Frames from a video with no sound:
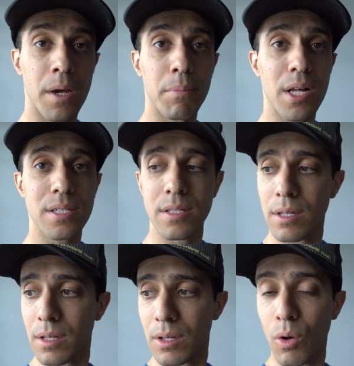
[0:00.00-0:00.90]
Plus,
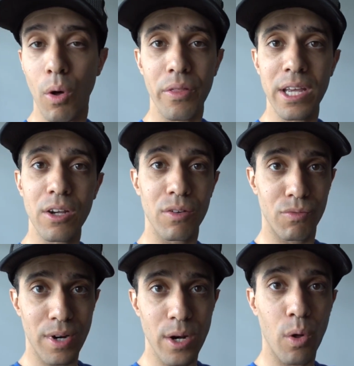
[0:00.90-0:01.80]
all the
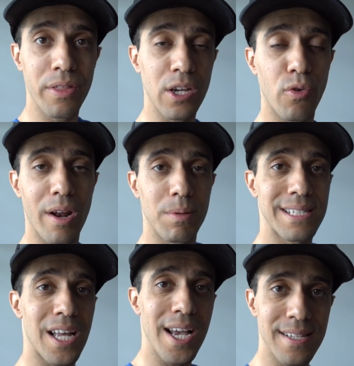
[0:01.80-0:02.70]
incredible
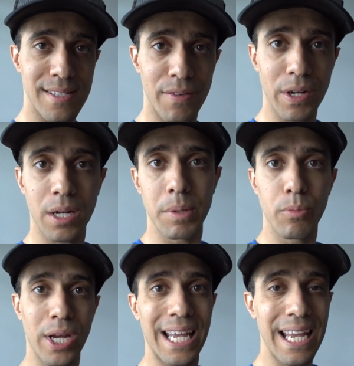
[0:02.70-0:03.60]
science stuff I'm gonna be
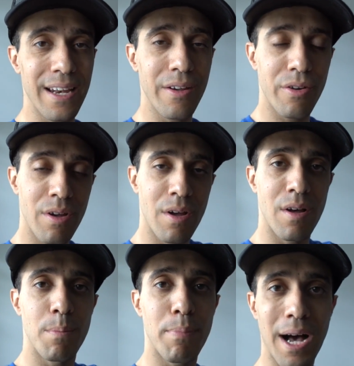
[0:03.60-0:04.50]
bringing in here.
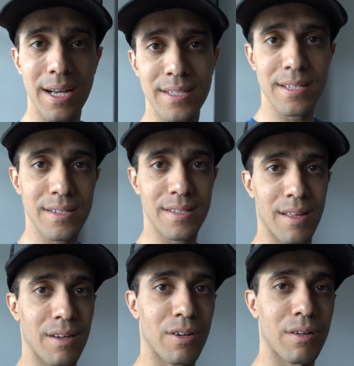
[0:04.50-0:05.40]
Boxes,
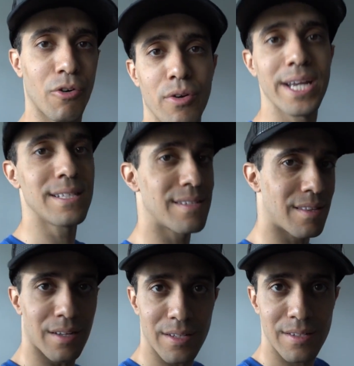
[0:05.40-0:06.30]
the crates,
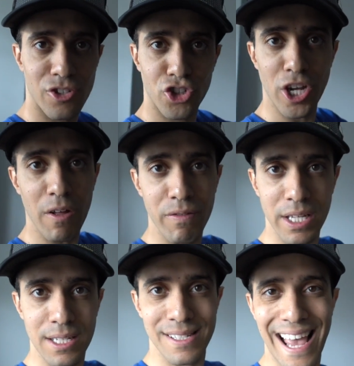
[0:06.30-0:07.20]
the
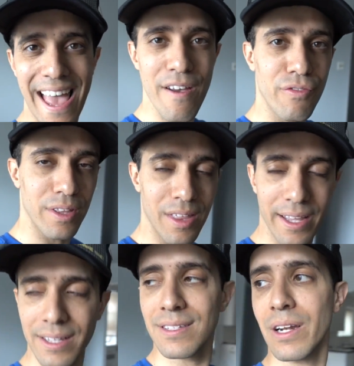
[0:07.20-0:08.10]
shelvings,
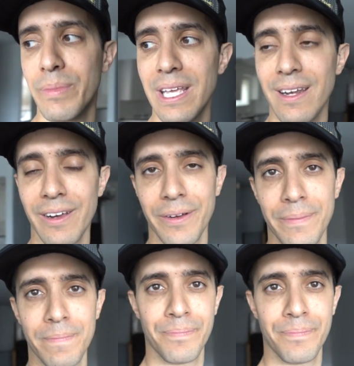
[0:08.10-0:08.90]
everything is gonna be in here.